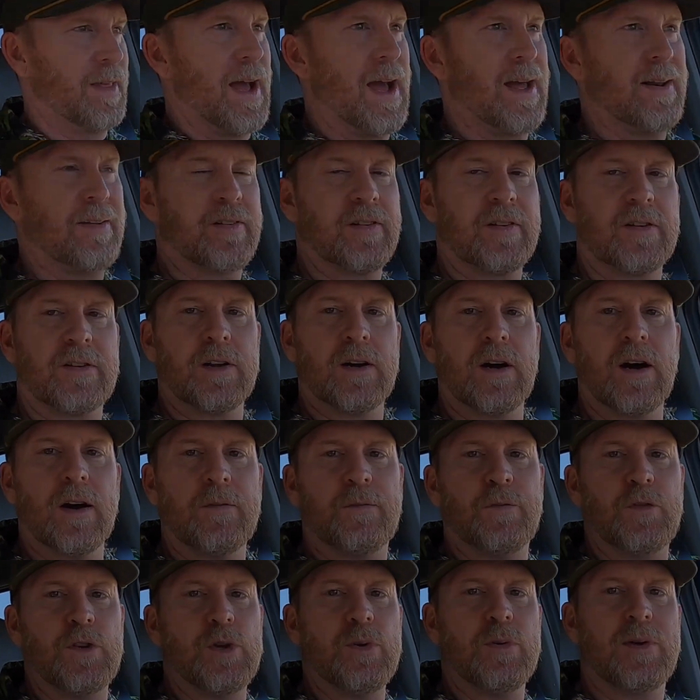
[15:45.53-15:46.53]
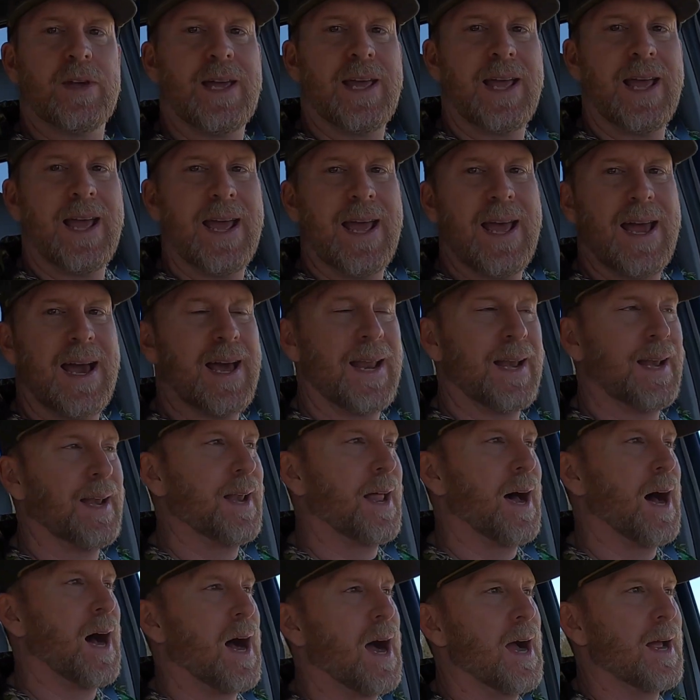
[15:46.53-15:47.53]
that stuff you
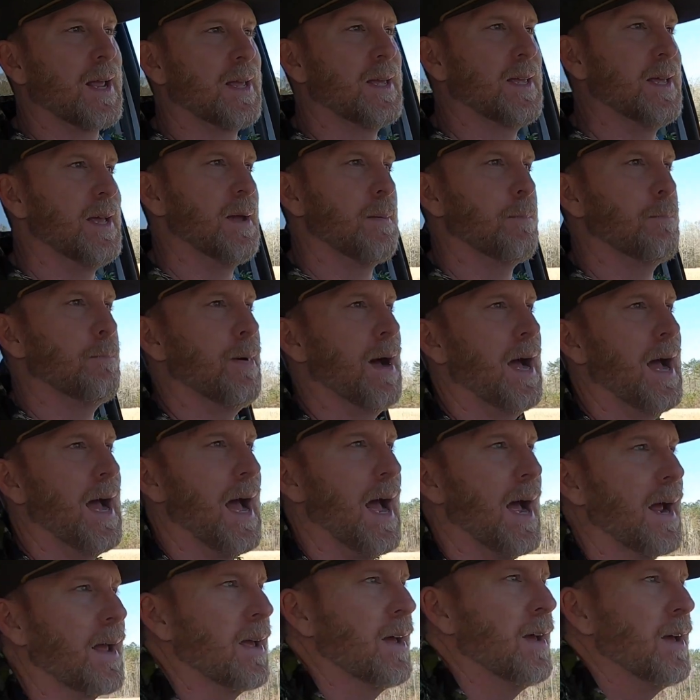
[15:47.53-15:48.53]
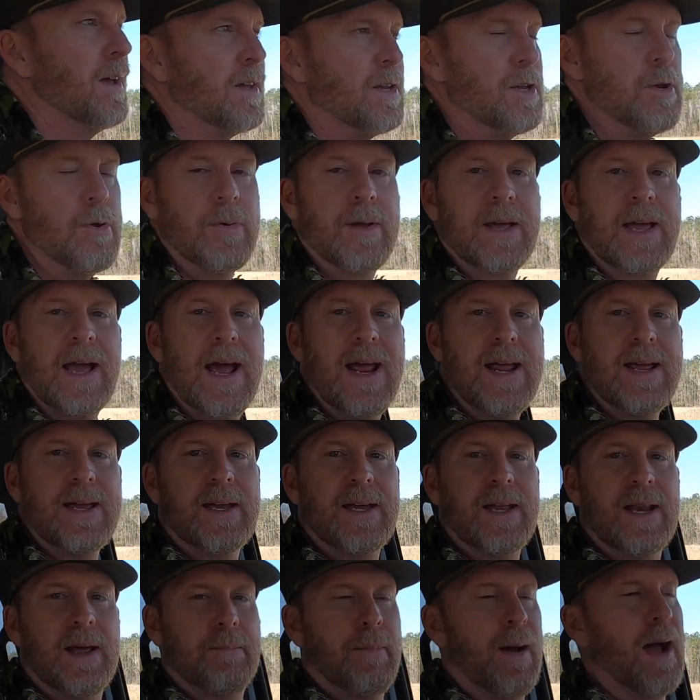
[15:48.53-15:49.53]
cannot get back. You can't
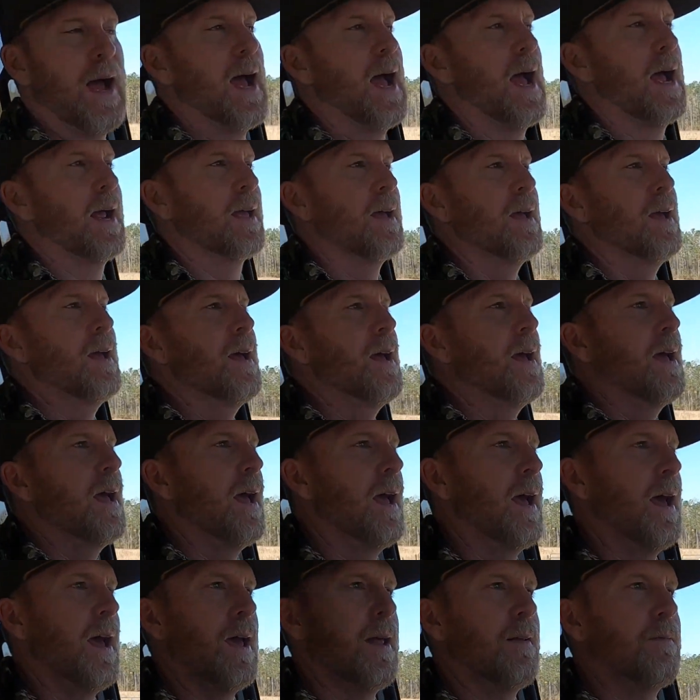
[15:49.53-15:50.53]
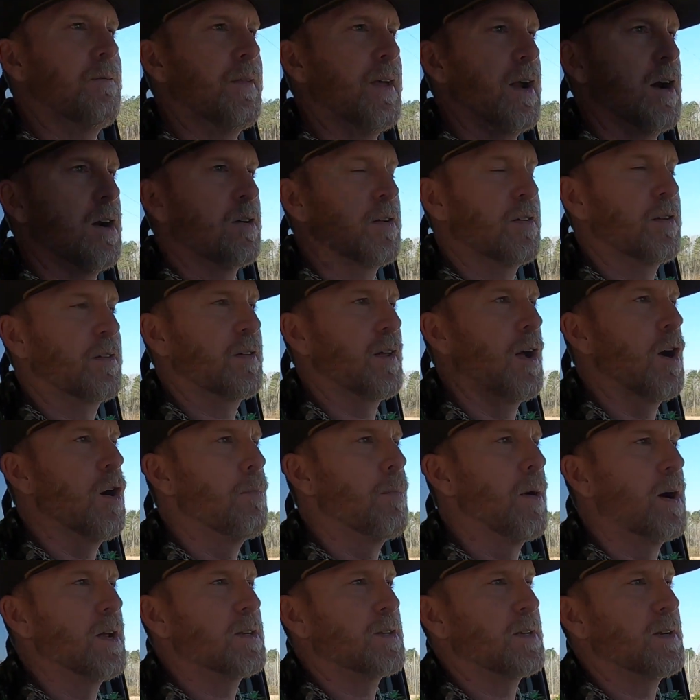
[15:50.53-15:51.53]
get it back and there's so
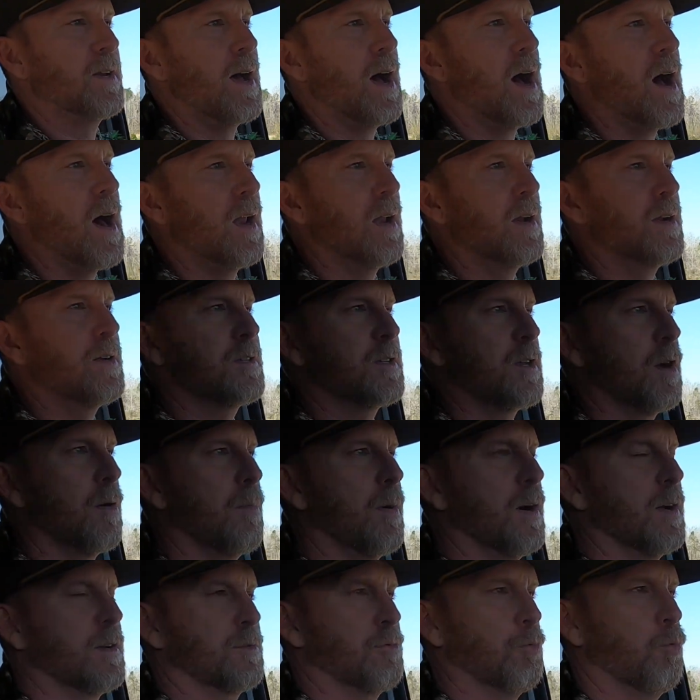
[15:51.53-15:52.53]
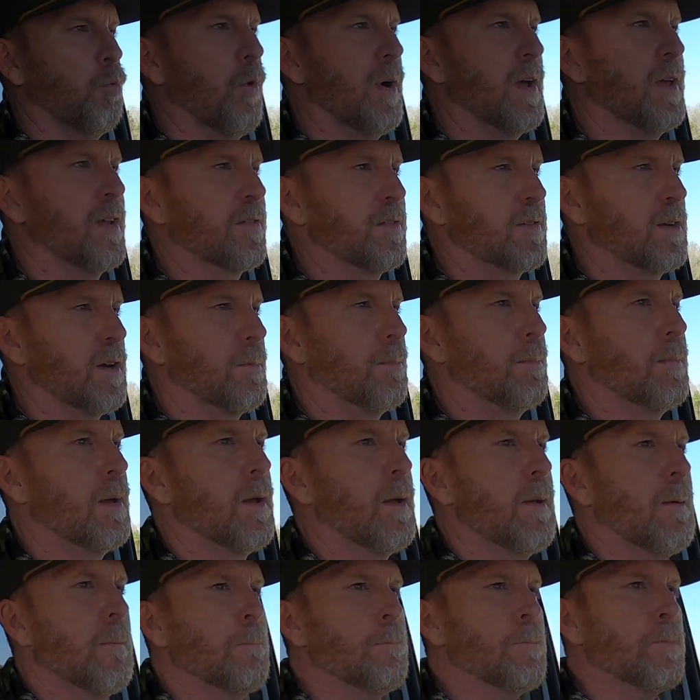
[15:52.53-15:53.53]
much knowledge, so much wisdom
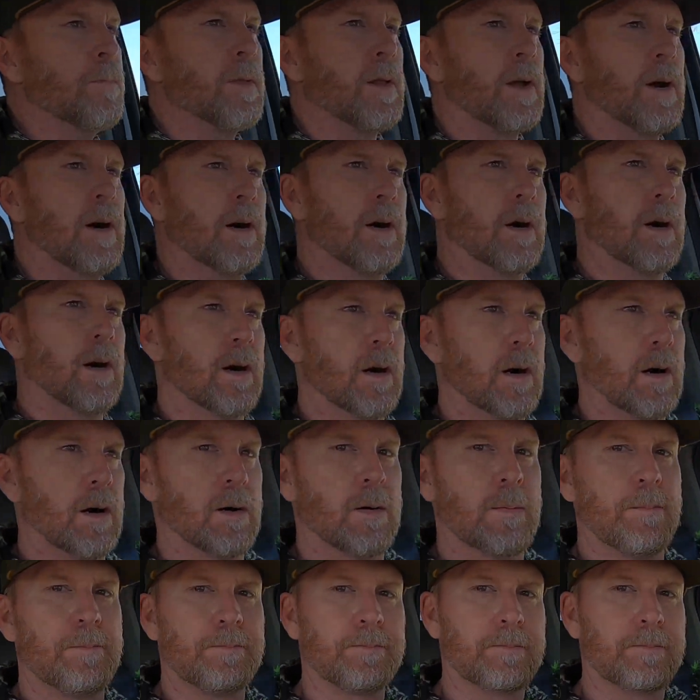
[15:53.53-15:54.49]
uh,